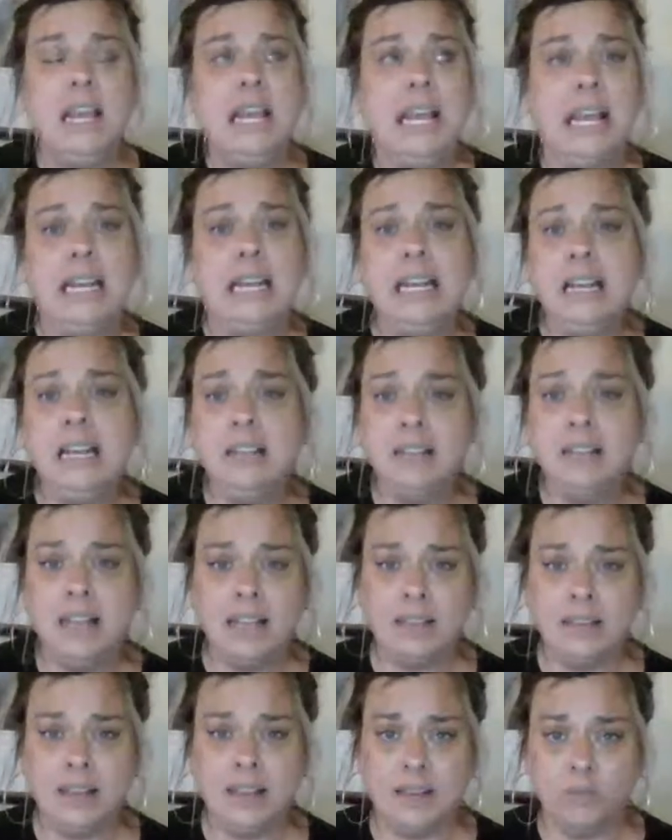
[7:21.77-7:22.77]

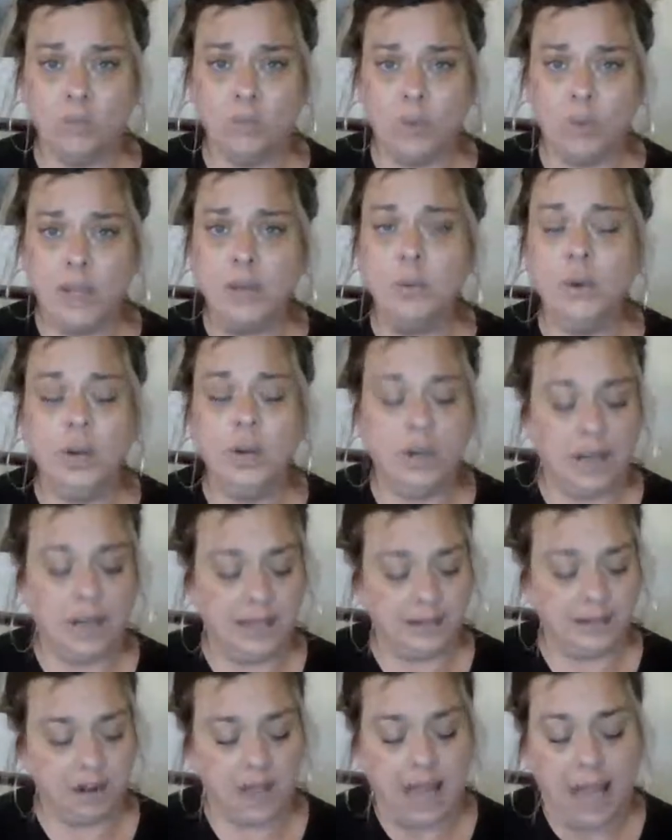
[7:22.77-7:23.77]
anything that we were
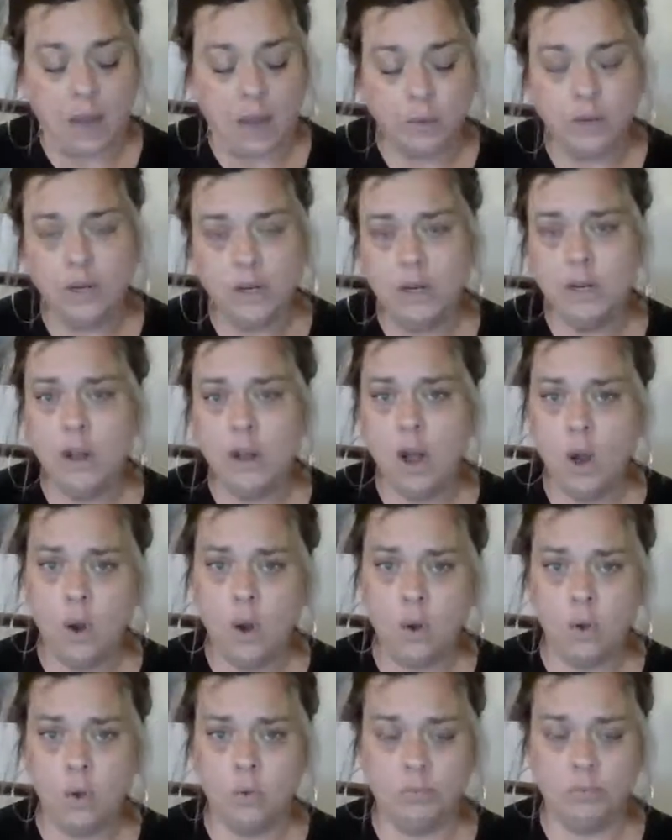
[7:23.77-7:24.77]
in our
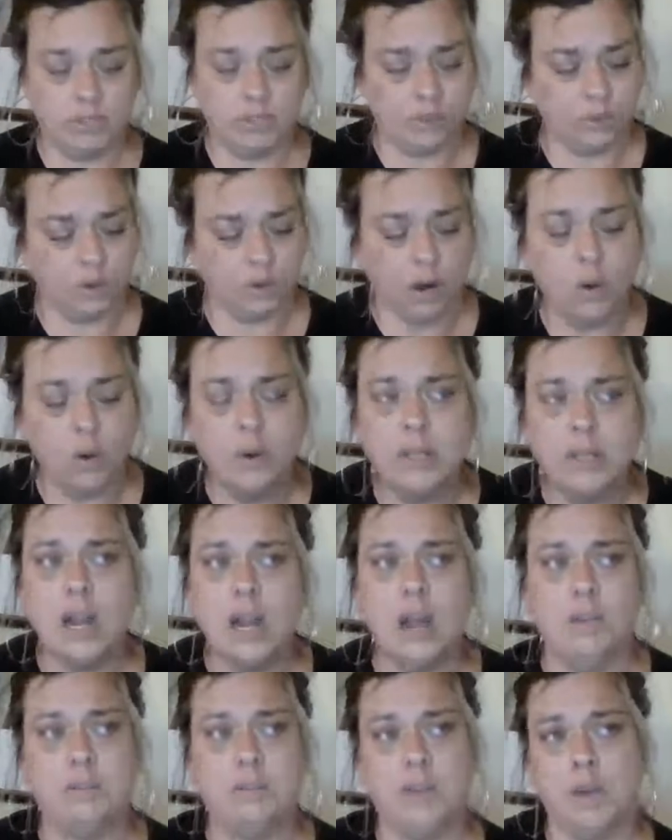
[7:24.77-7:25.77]
homes growing
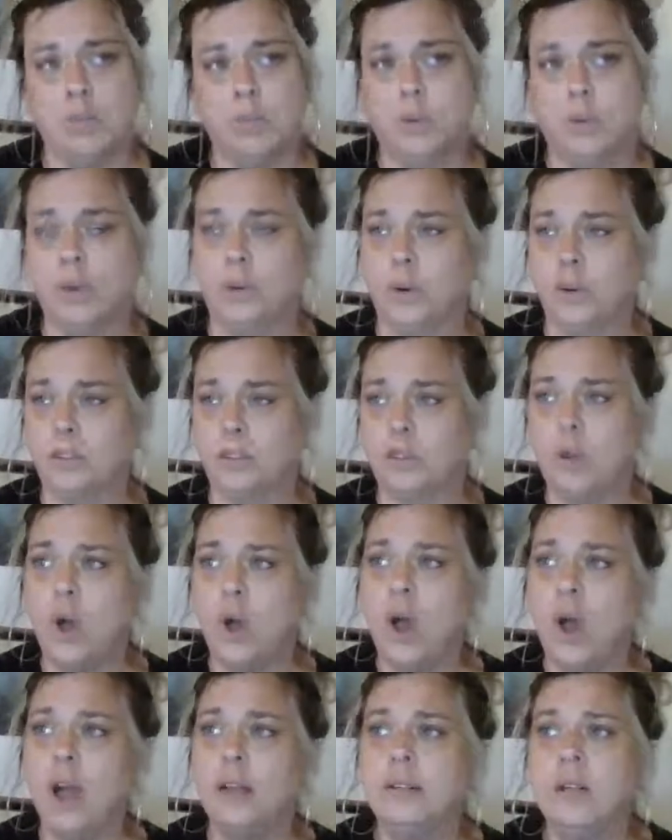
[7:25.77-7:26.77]
up that we were
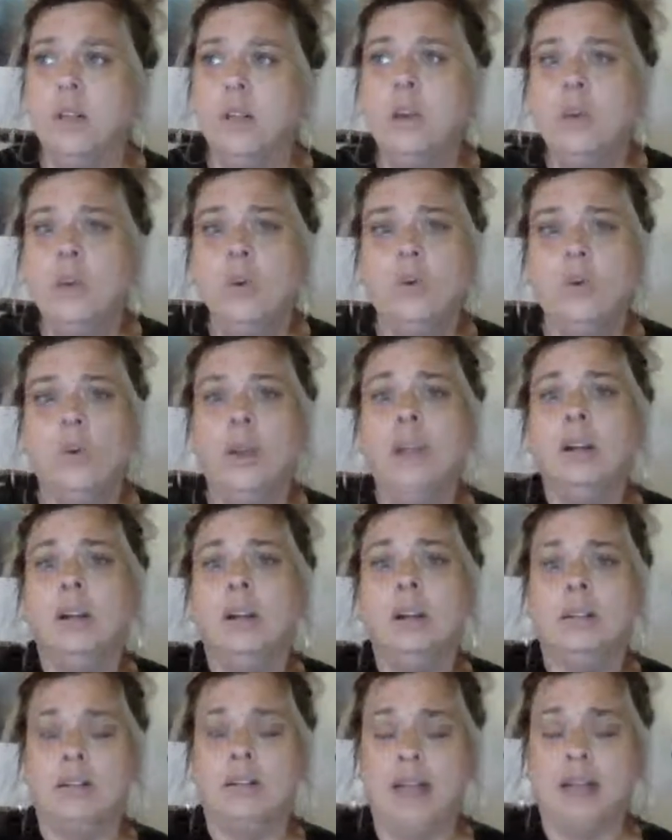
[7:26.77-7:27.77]
taught, we
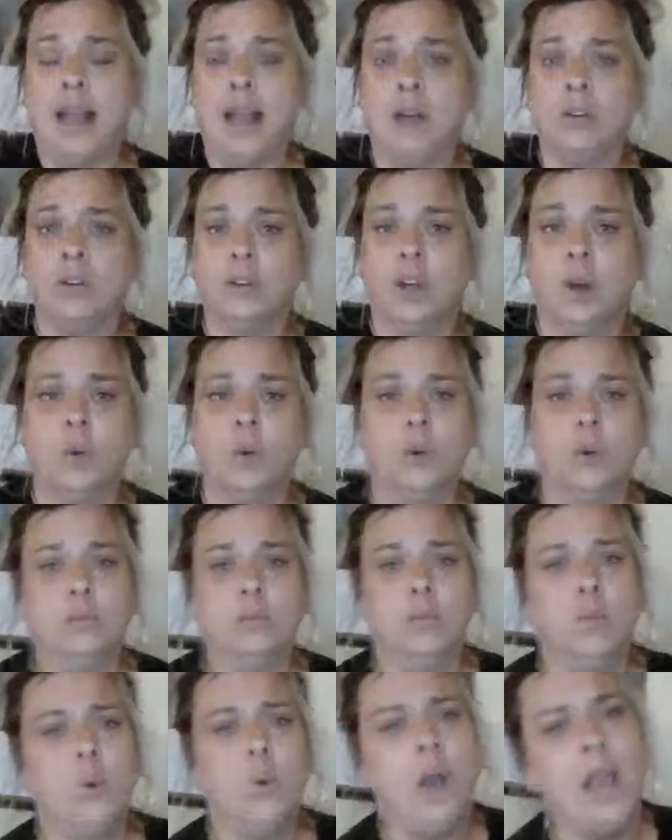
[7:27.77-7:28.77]
are now going,
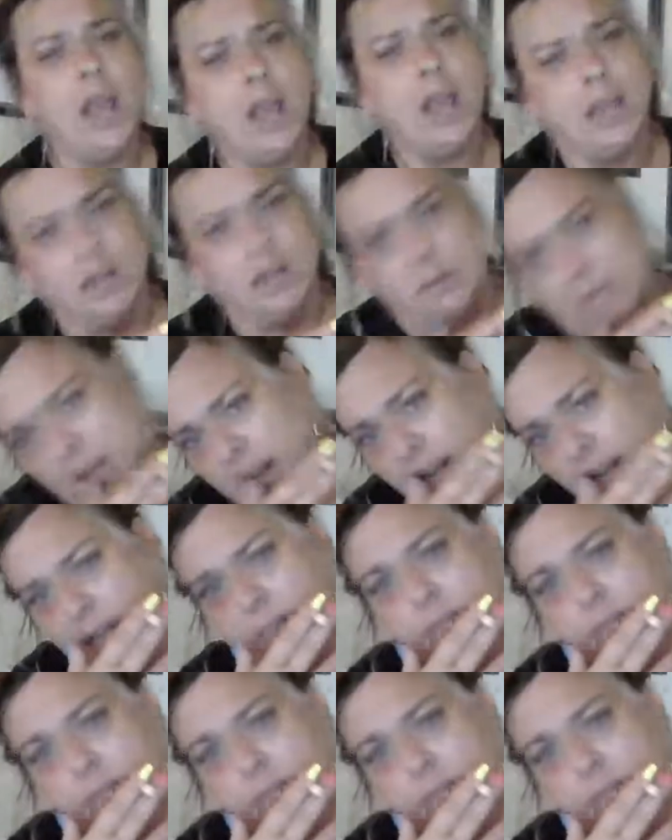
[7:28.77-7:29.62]
wait a minute.